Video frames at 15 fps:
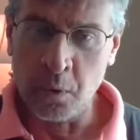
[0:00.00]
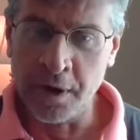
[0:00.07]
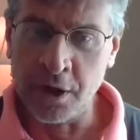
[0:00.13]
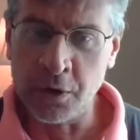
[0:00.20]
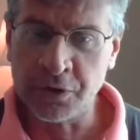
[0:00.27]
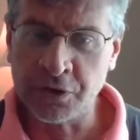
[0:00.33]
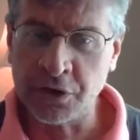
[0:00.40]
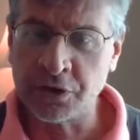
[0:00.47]

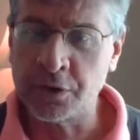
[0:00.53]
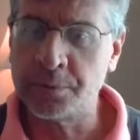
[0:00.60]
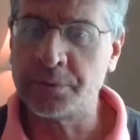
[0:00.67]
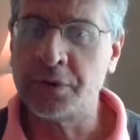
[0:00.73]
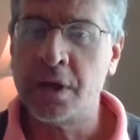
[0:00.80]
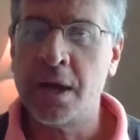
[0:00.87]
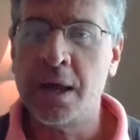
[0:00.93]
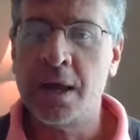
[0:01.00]
one of those
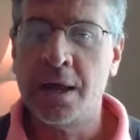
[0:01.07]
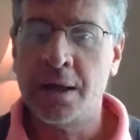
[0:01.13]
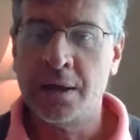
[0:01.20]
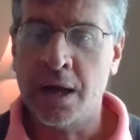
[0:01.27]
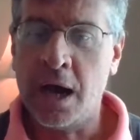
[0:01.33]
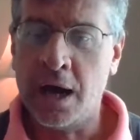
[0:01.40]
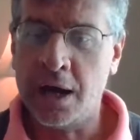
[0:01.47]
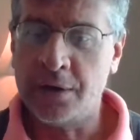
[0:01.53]
systems.
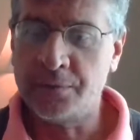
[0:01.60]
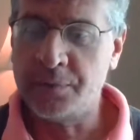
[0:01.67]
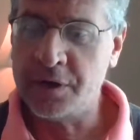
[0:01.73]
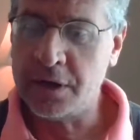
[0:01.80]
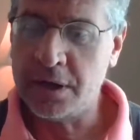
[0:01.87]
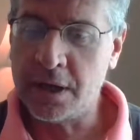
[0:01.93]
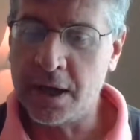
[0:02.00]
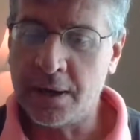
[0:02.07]

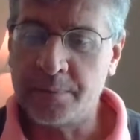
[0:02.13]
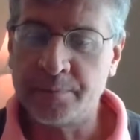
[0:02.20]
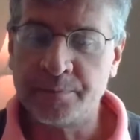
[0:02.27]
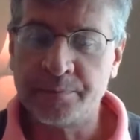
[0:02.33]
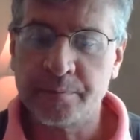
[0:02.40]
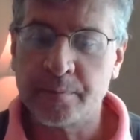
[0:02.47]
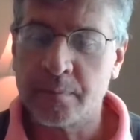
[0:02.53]
The